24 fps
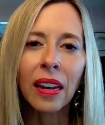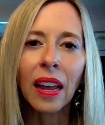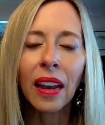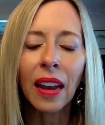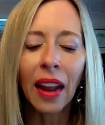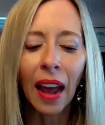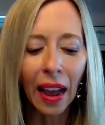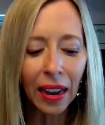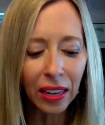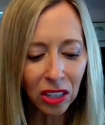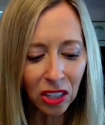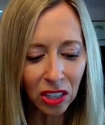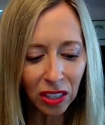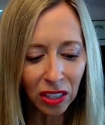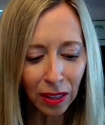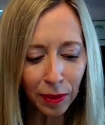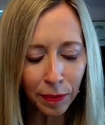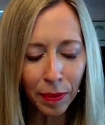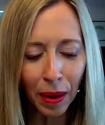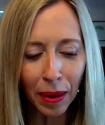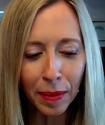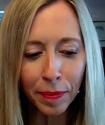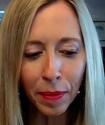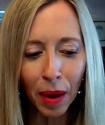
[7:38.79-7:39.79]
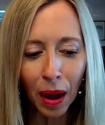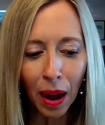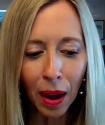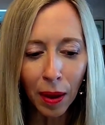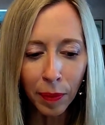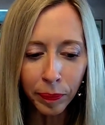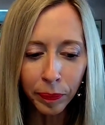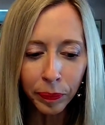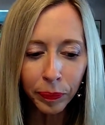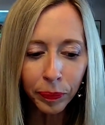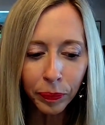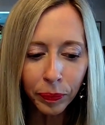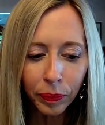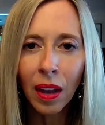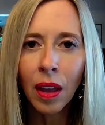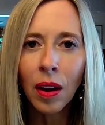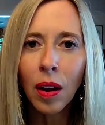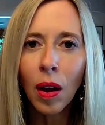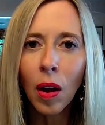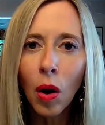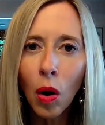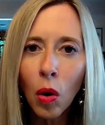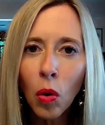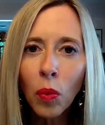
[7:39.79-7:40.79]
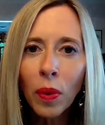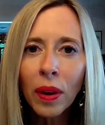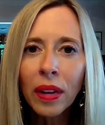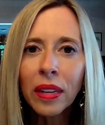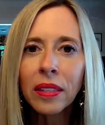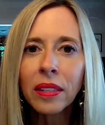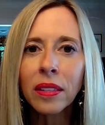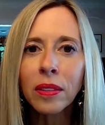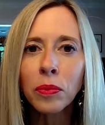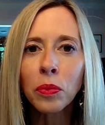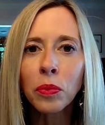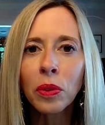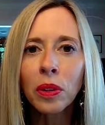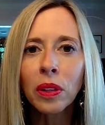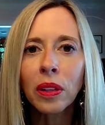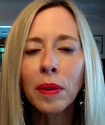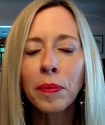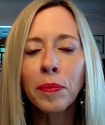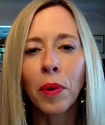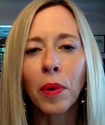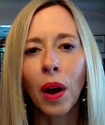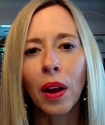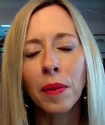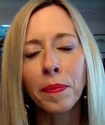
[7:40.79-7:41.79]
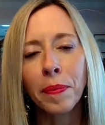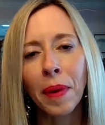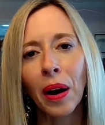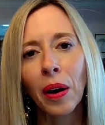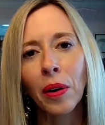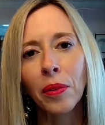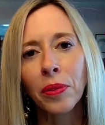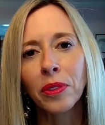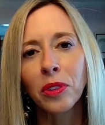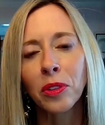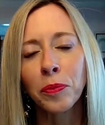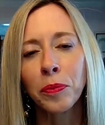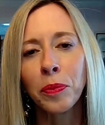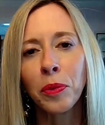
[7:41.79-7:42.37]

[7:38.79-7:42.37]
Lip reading: and actually my mom had always really brought about this